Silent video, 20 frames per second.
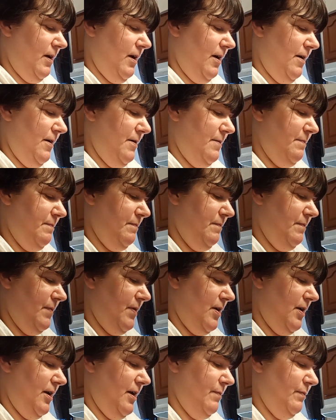
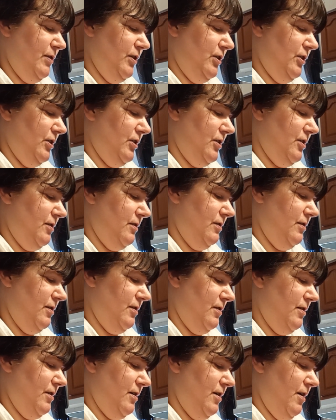I'm just
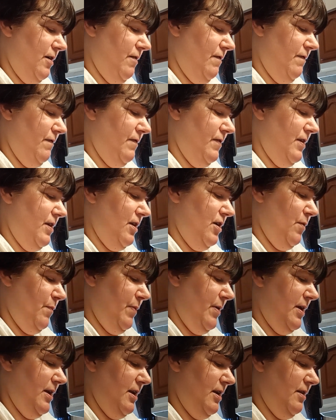of the
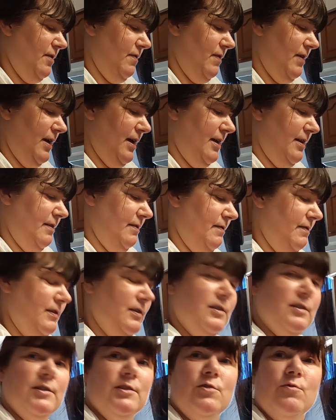opinion that
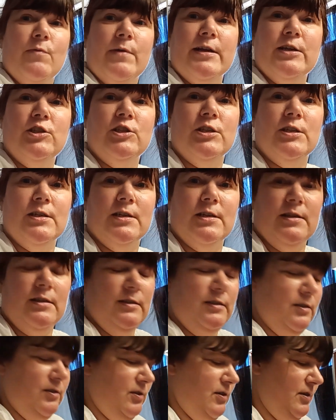this is the way she
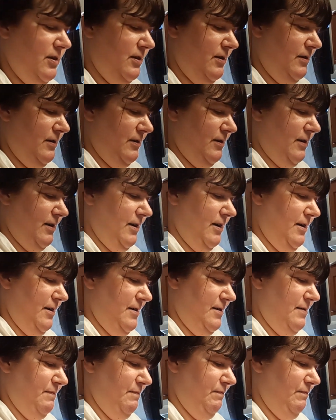is.
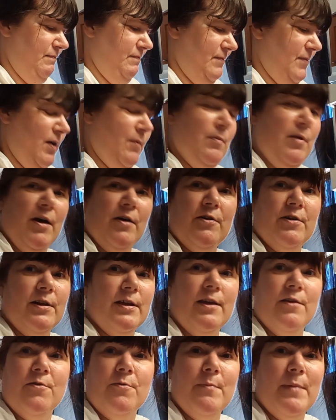I'm not going to
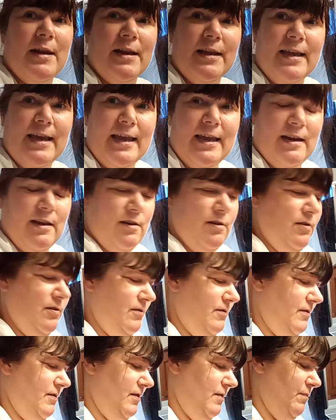get her medicated.
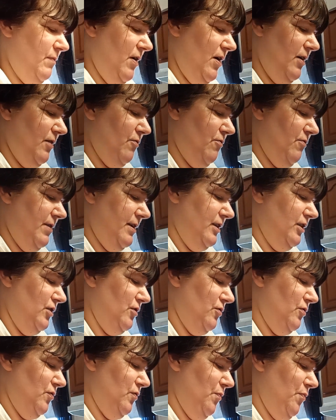I'm not going
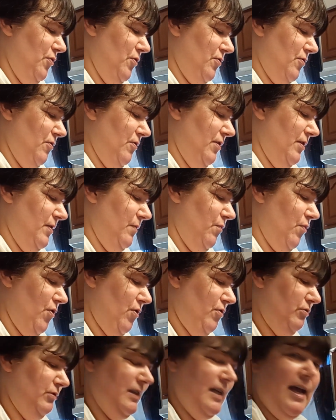to put her on
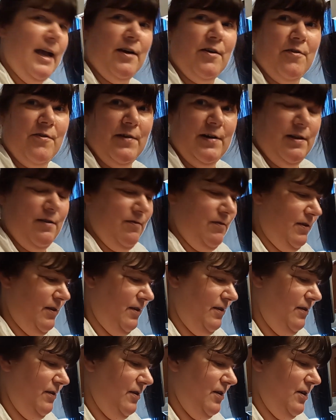Prozac or
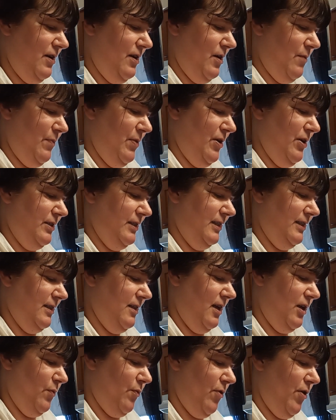anything, because it's
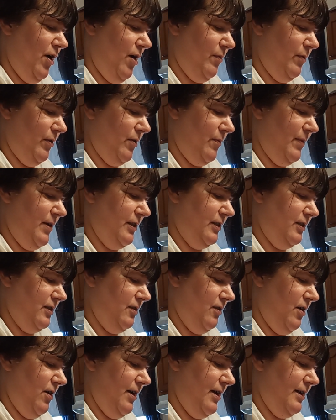not a problem. It's
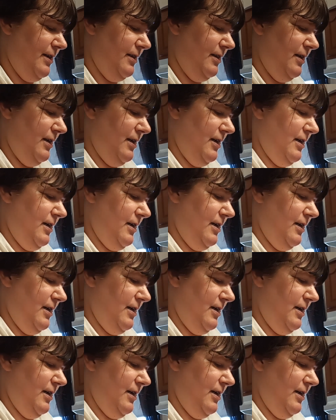not